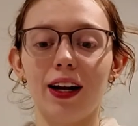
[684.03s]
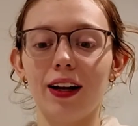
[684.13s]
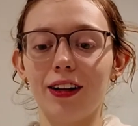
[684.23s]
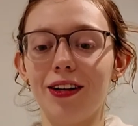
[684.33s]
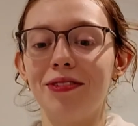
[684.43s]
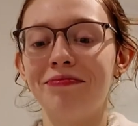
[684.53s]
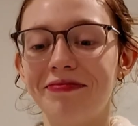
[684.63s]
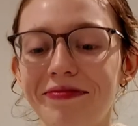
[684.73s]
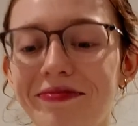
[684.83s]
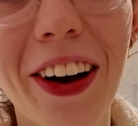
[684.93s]
kidding.
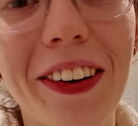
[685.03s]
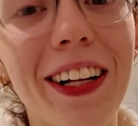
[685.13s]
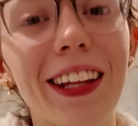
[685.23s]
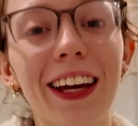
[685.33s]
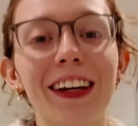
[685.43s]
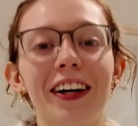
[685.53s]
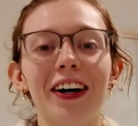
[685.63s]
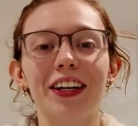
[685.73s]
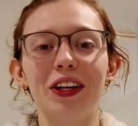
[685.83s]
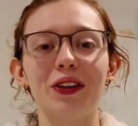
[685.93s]
The only thing
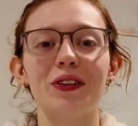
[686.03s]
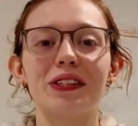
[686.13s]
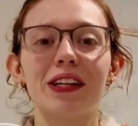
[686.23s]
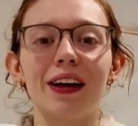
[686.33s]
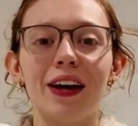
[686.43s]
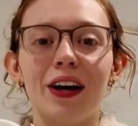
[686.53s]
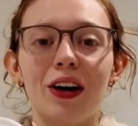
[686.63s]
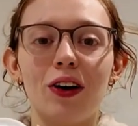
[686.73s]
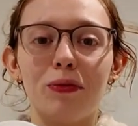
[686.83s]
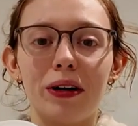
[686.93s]
I use
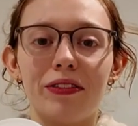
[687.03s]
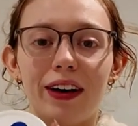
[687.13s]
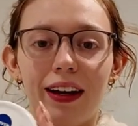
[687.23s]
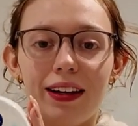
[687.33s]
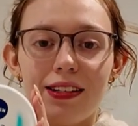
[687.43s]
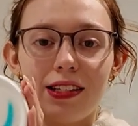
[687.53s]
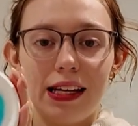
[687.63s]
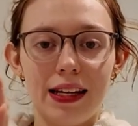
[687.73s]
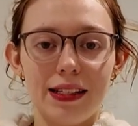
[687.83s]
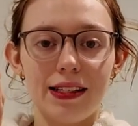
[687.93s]
on my
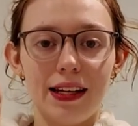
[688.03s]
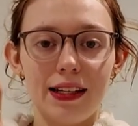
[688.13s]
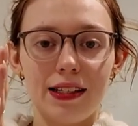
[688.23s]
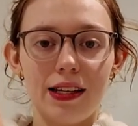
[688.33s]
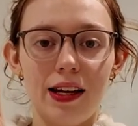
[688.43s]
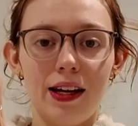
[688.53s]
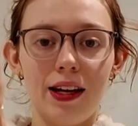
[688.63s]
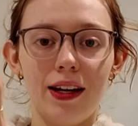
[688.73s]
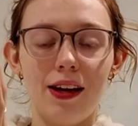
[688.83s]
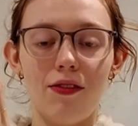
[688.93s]
face is this
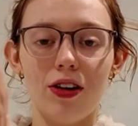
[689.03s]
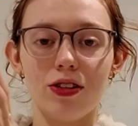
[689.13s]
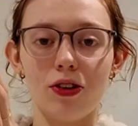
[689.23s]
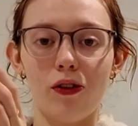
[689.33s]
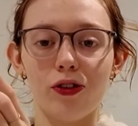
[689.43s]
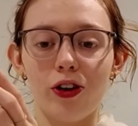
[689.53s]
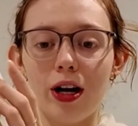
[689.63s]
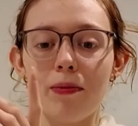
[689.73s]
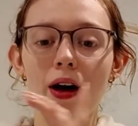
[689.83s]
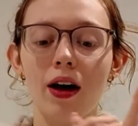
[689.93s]
Nivea soft
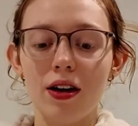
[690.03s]
cream.